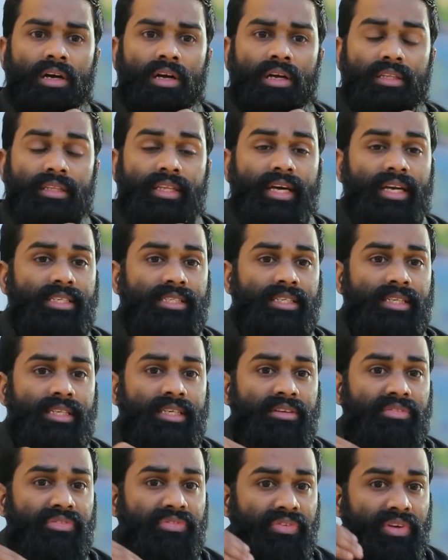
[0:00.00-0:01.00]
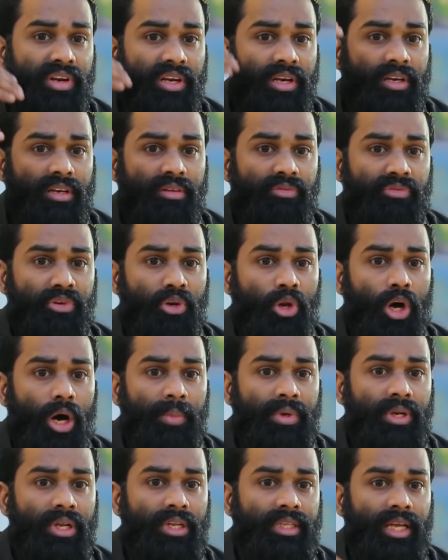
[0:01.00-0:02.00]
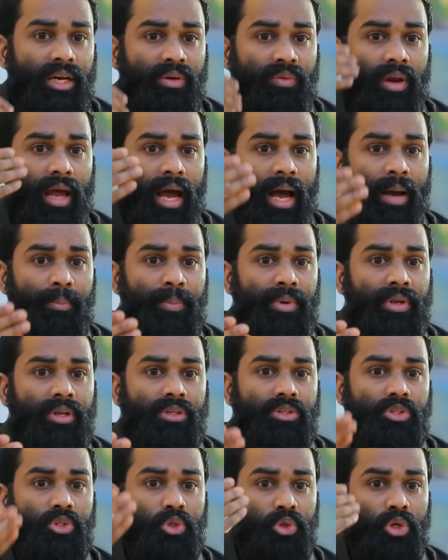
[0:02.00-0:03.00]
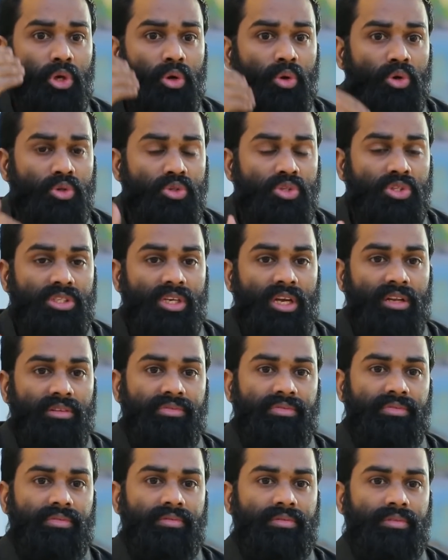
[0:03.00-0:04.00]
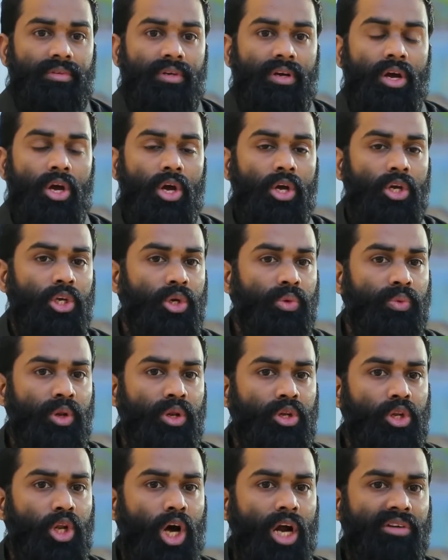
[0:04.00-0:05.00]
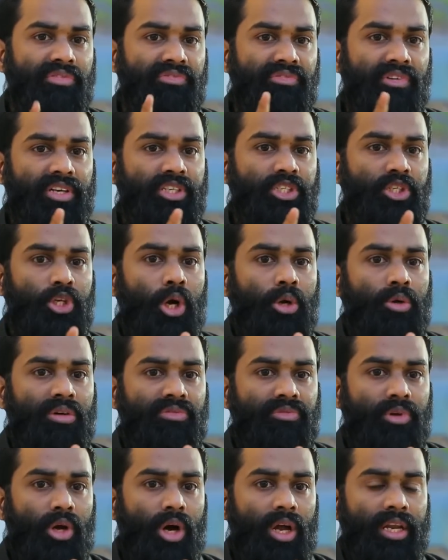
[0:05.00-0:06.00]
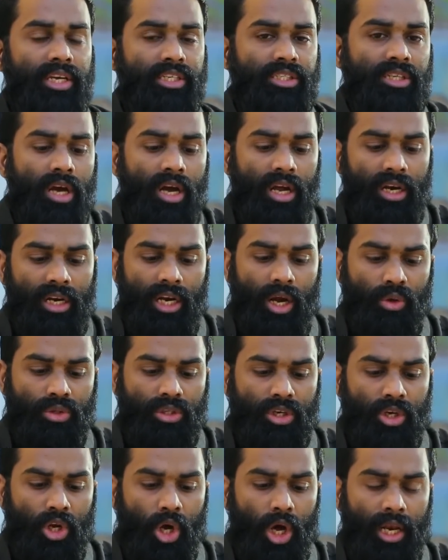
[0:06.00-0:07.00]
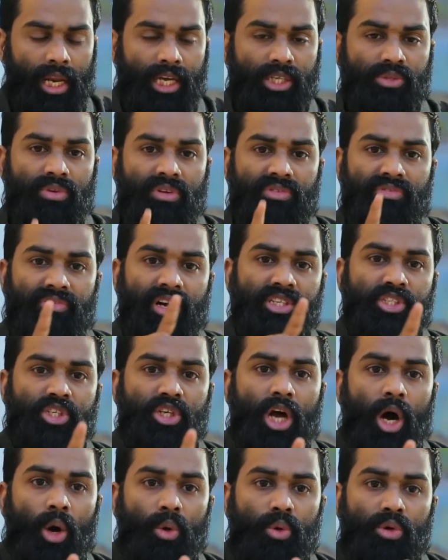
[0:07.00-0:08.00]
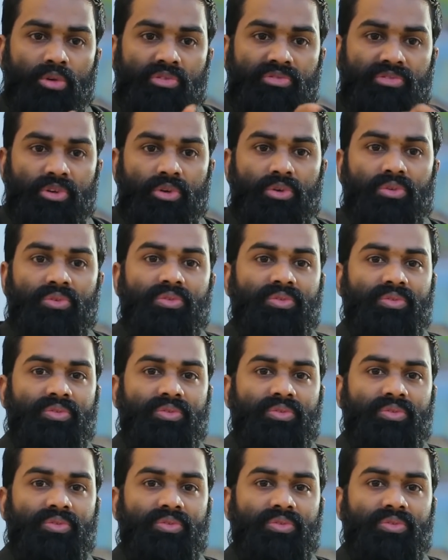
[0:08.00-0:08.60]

there is a different phenomenon that will happen through your own self. You will not function out of knowledge. Now the knowledge will function out of you.